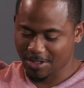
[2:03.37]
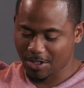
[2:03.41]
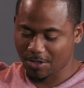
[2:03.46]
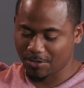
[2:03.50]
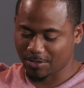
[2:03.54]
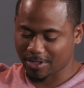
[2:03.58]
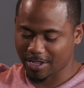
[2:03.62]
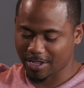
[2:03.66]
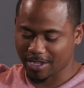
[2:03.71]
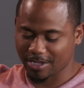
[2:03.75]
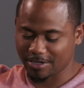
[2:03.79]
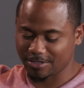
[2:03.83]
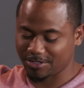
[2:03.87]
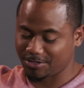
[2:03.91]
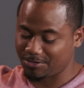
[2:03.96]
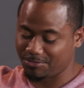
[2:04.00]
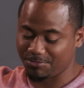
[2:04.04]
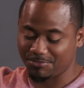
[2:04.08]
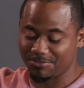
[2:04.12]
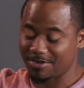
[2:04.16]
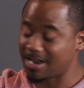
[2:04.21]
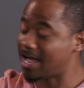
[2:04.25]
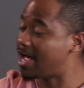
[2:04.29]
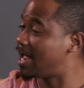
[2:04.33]
Okay, do
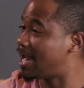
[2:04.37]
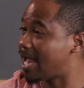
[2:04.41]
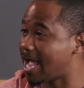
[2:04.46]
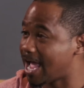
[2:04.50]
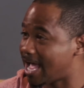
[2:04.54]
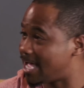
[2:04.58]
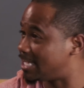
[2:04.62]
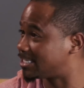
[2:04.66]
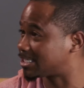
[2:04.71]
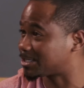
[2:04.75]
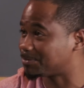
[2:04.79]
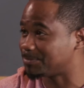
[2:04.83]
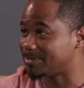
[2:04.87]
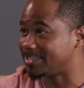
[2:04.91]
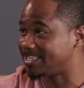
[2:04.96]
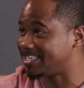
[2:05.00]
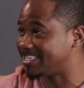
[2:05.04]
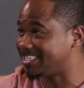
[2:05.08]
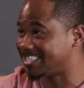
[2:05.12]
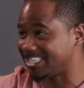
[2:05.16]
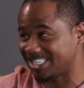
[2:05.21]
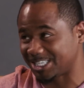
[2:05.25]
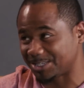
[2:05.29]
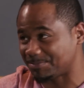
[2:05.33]
not ask
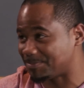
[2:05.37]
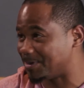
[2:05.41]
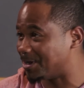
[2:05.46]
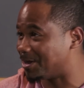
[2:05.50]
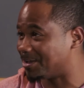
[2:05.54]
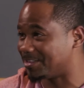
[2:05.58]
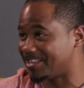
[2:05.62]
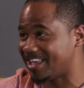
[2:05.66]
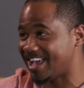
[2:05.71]
me to spell